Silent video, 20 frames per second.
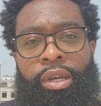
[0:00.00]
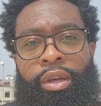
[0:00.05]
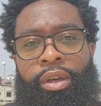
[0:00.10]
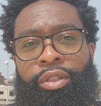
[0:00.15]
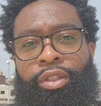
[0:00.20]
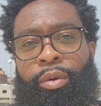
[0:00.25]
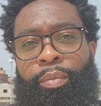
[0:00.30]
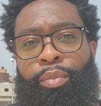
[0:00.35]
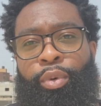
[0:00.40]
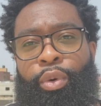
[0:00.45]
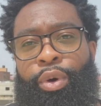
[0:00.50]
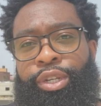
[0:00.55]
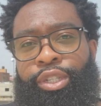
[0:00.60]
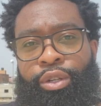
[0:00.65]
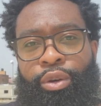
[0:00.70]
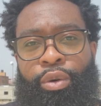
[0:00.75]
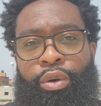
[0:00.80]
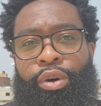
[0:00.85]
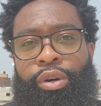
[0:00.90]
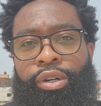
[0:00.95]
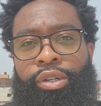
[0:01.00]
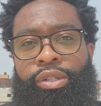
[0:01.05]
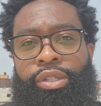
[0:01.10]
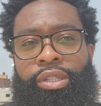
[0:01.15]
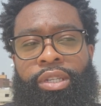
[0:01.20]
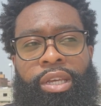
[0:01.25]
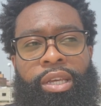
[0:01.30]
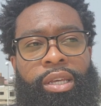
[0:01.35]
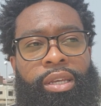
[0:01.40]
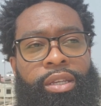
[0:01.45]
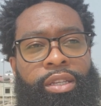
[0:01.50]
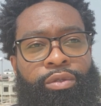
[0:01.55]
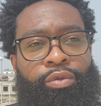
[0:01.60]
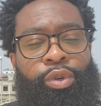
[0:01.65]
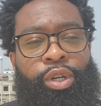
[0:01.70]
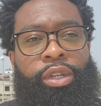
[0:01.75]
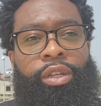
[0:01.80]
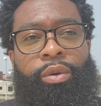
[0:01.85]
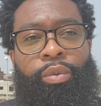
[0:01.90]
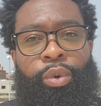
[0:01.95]
The boys' quarters is
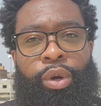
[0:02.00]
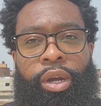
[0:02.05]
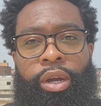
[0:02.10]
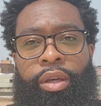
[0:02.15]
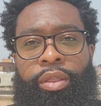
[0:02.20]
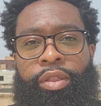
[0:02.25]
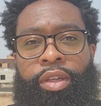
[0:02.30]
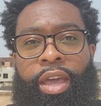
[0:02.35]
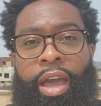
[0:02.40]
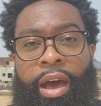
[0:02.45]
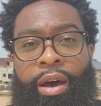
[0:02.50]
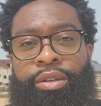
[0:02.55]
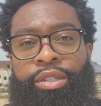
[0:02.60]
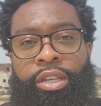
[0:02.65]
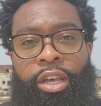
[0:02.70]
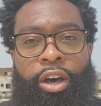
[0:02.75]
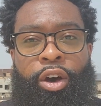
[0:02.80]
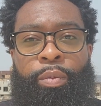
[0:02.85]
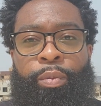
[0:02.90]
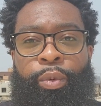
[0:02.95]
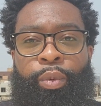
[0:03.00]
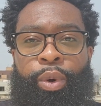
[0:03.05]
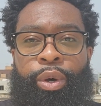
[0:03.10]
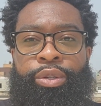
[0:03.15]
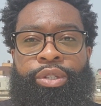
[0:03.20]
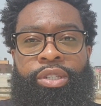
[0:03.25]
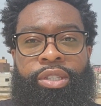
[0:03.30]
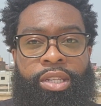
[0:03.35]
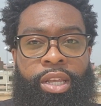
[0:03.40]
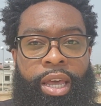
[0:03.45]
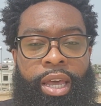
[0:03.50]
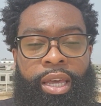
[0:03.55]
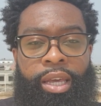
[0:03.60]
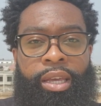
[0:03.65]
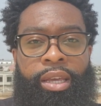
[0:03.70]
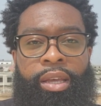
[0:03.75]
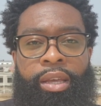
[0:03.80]
really where the house help will stay.